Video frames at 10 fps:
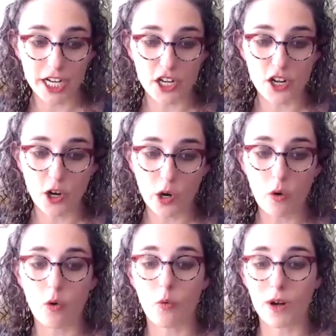
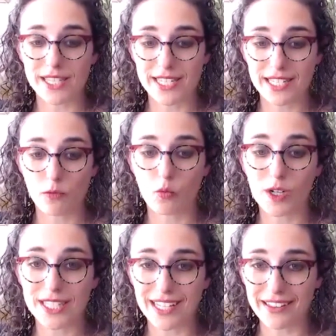know
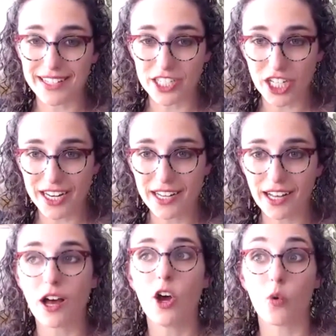what's on the
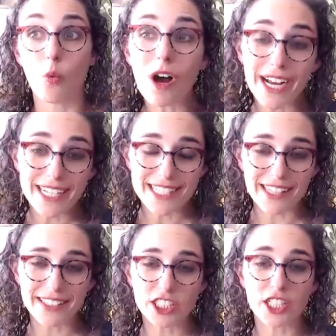agenda, why it's
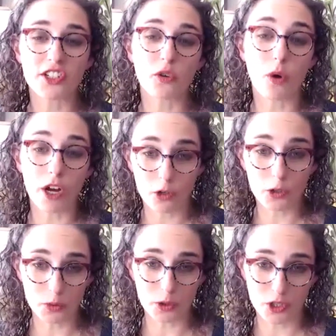on the agenda, what
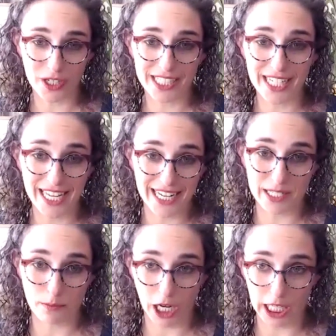goals we're trying to hit as a
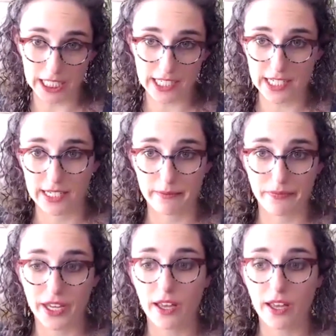product team?